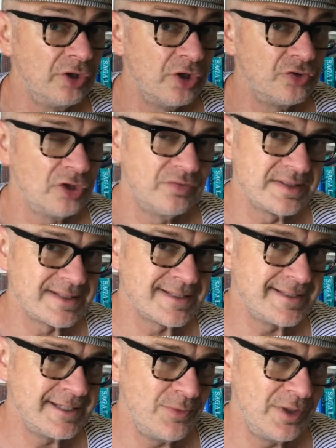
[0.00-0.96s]
dose of a
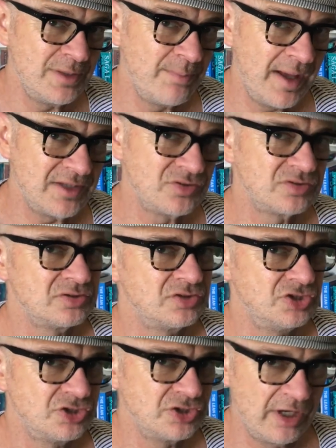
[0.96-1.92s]
seaweed based
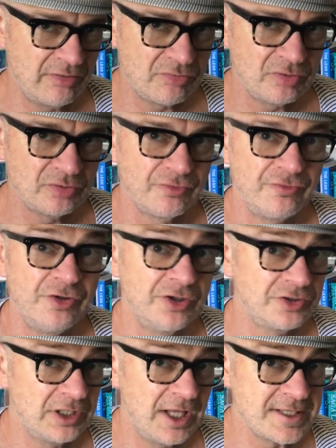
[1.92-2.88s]
general
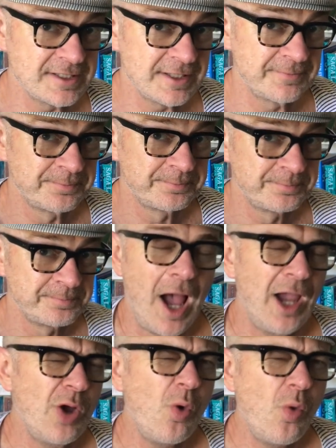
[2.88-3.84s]
fertilizer.
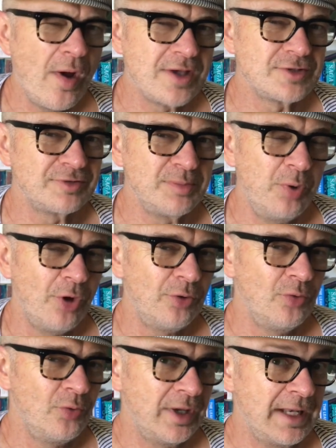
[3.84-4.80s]
I always repot
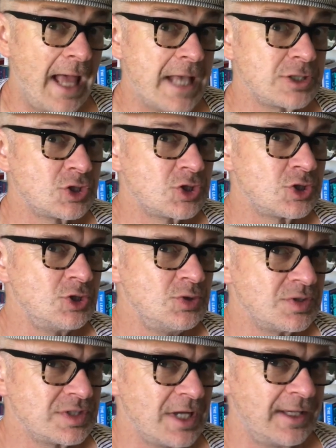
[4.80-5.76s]
an orchid as
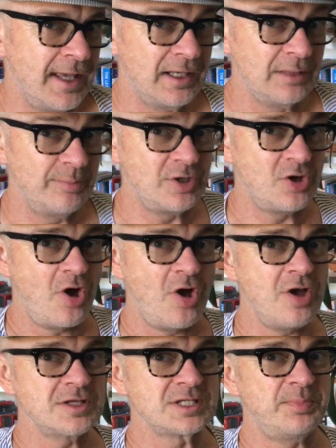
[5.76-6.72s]
soon as I get it
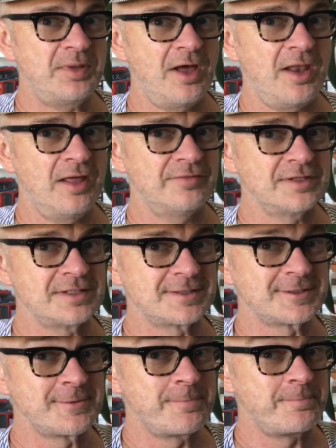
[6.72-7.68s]
because, plant
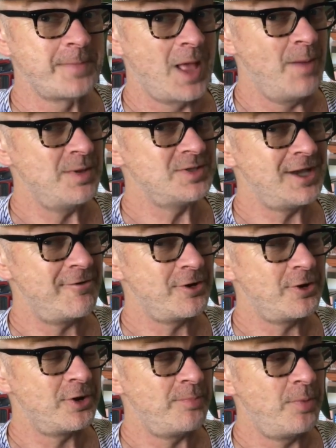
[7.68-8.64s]
lovers, I'm a
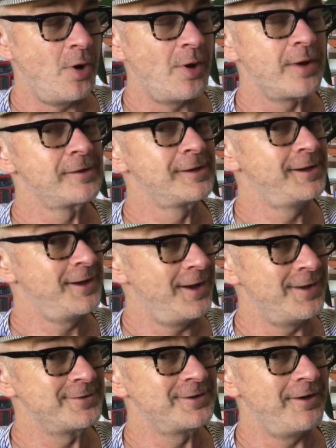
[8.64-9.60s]
terracotta pot
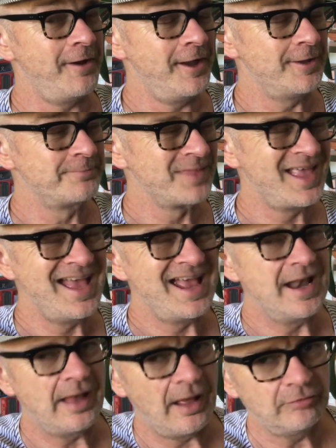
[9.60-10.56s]
kind of guy.
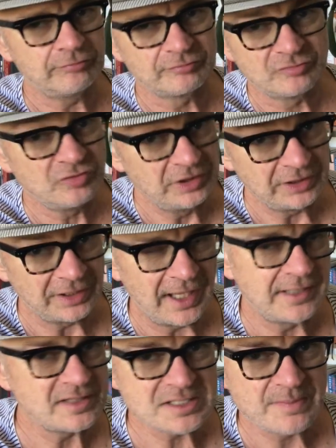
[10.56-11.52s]
Now, really,
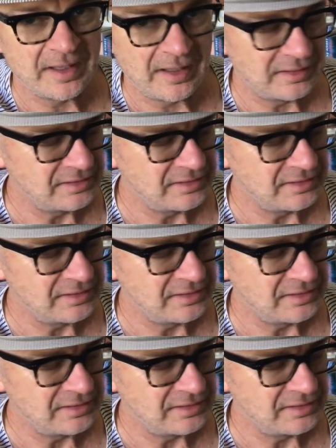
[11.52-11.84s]
it doesn't make any